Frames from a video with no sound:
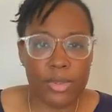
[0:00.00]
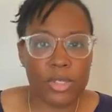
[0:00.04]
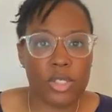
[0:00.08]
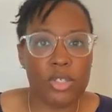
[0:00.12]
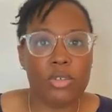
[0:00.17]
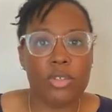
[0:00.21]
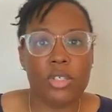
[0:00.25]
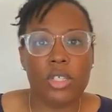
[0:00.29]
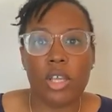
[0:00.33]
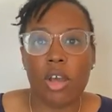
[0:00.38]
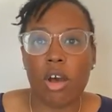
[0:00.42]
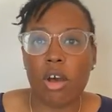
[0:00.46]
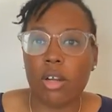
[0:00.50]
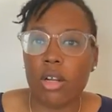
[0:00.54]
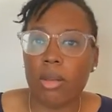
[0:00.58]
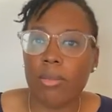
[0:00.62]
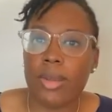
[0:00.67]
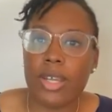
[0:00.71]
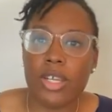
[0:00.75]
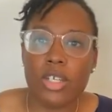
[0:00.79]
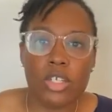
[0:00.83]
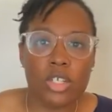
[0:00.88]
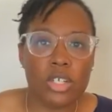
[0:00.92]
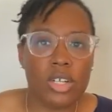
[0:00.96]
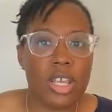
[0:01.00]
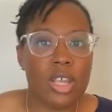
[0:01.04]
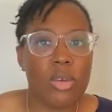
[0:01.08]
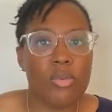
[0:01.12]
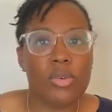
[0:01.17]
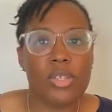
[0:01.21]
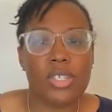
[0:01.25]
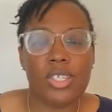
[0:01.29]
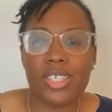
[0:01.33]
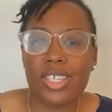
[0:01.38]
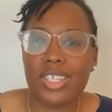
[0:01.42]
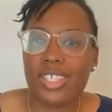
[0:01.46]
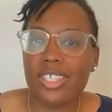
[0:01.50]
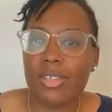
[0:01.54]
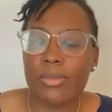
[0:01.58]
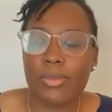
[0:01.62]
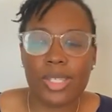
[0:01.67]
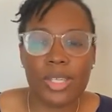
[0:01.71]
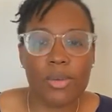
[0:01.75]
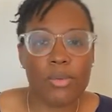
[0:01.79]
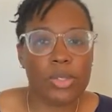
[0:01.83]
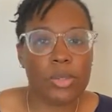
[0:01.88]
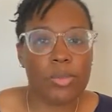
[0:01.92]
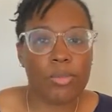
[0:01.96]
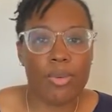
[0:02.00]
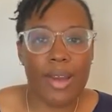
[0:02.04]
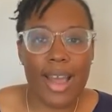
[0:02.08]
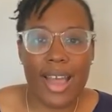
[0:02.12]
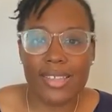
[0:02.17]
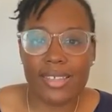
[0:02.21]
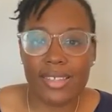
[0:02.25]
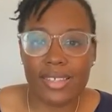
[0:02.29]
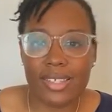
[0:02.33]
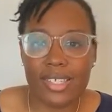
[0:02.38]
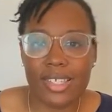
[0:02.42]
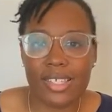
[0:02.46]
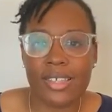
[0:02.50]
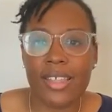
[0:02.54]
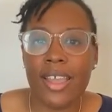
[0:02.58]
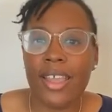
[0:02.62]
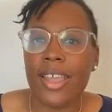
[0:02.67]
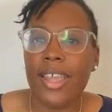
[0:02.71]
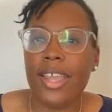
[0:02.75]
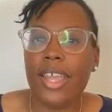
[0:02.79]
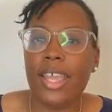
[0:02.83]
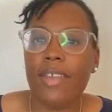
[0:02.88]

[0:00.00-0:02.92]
it was using automation, it was systems, it was processes.